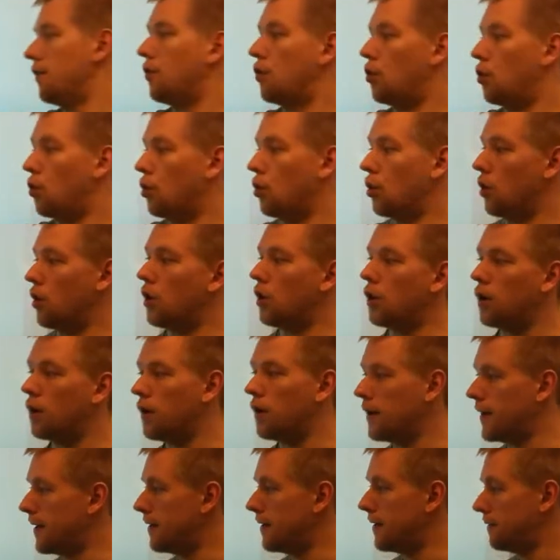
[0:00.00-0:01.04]
for
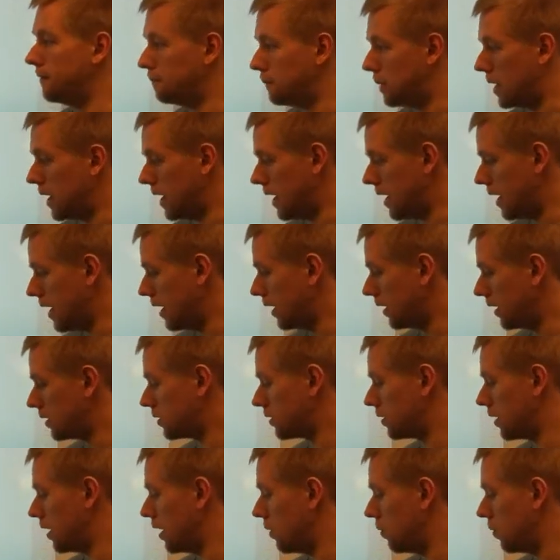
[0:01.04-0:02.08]
my
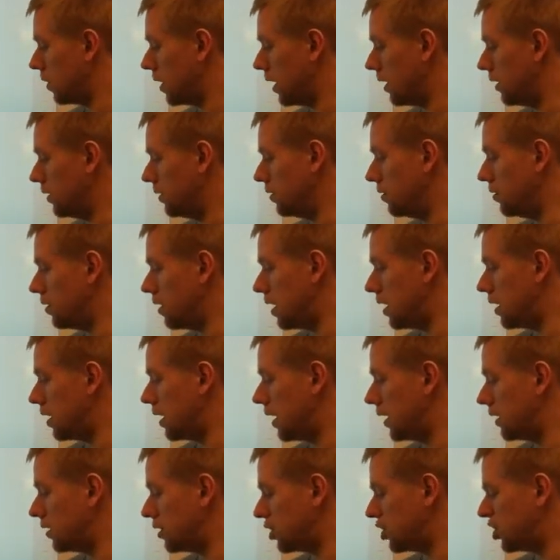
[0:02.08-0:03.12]
x. And when I do that,
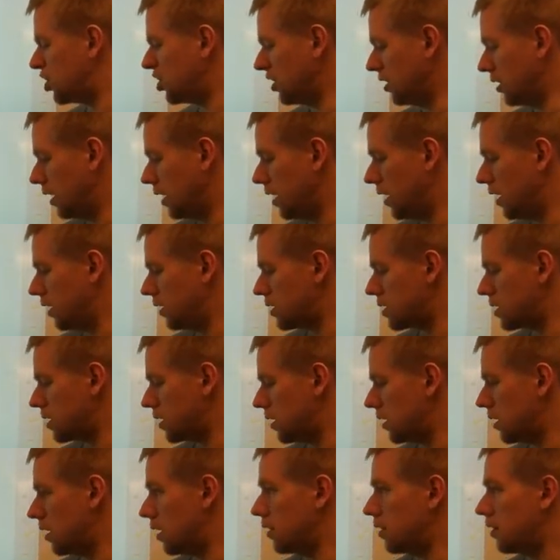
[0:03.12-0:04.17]
I should get,
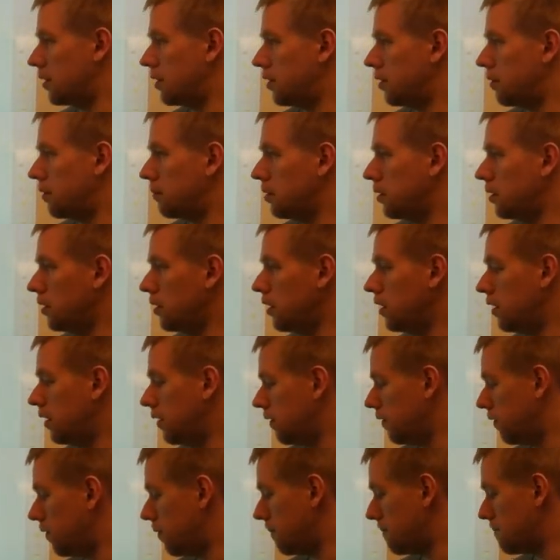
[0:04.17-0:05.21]
I
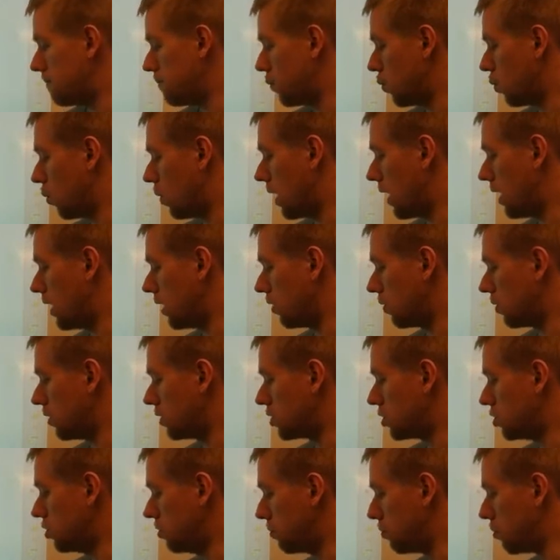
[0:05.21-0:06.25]
believe, y equal to
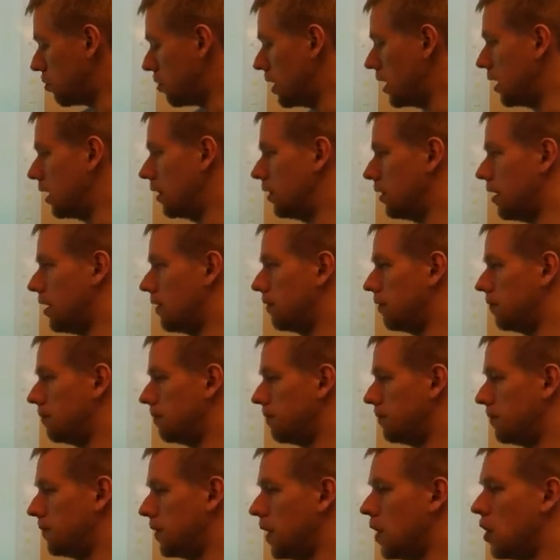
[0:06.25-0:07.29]
2.11.
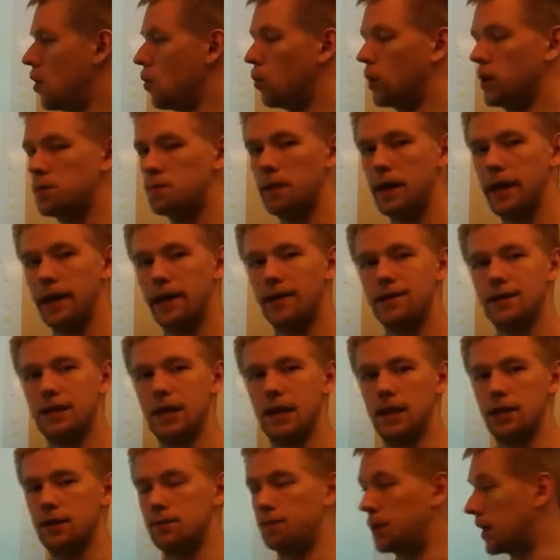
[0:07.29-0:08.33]
Which makes
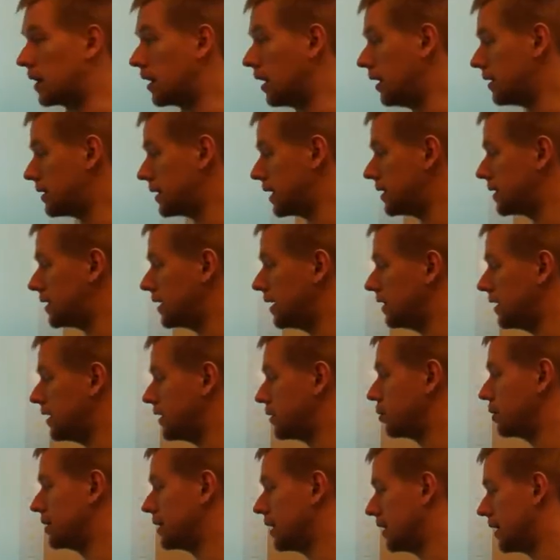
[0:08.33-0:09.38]
sense. Because I said
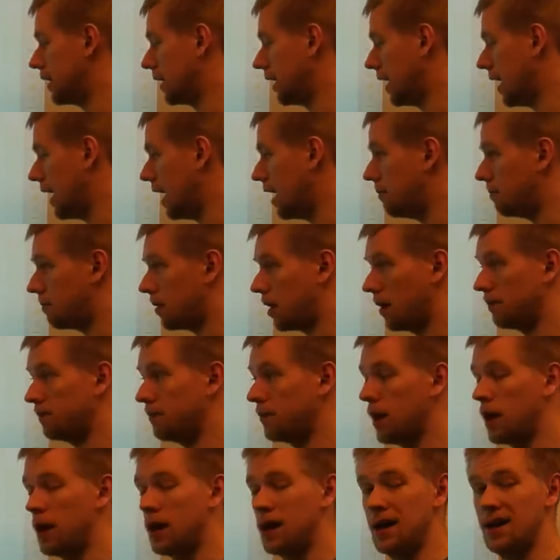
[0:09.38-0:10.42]
this was a decay
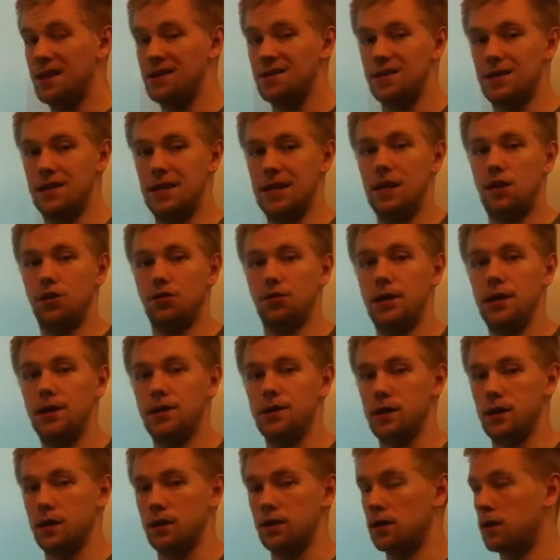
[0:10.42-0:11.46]
problem, it's
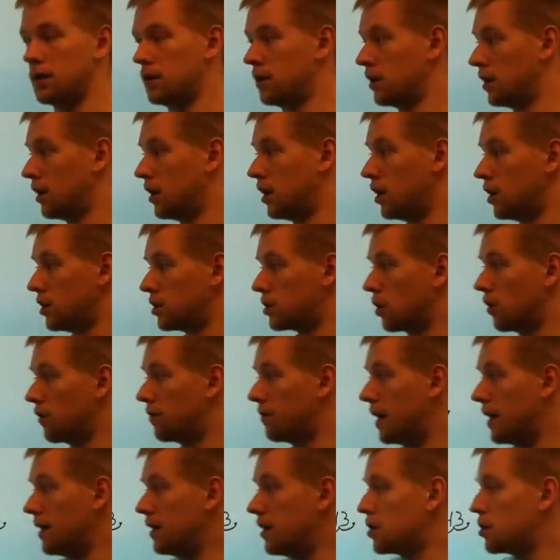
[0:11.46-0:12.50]
decreasing. So
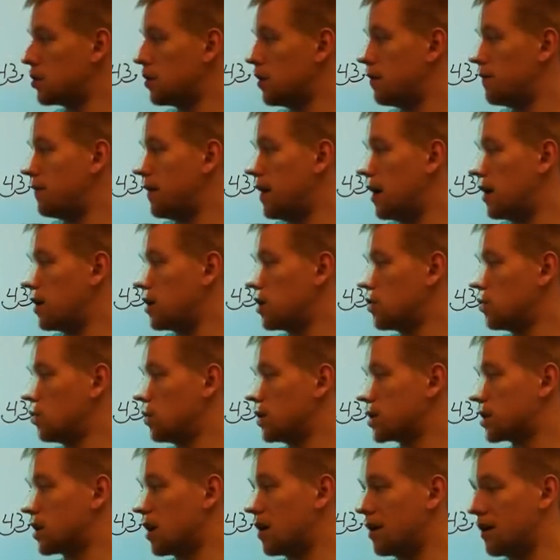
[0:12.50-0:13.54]
if my initial value
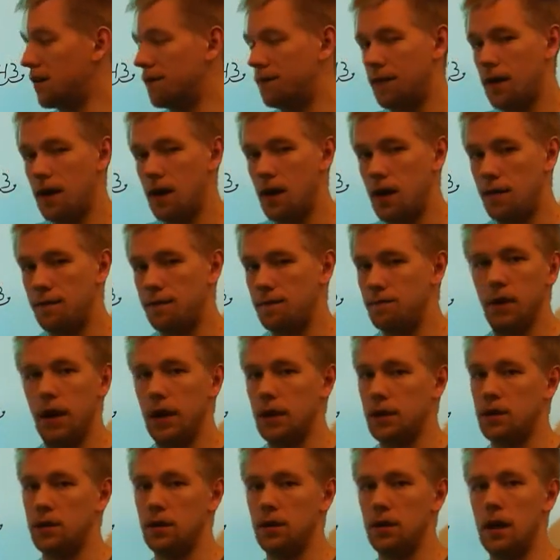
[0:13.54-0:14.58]
was 35,
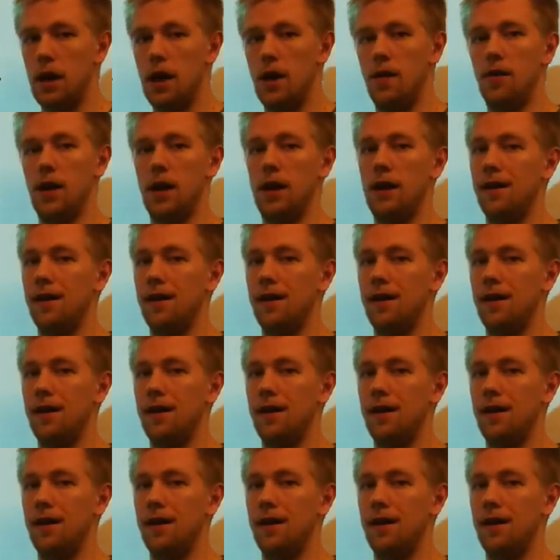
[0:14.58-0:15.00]
I shouldn't have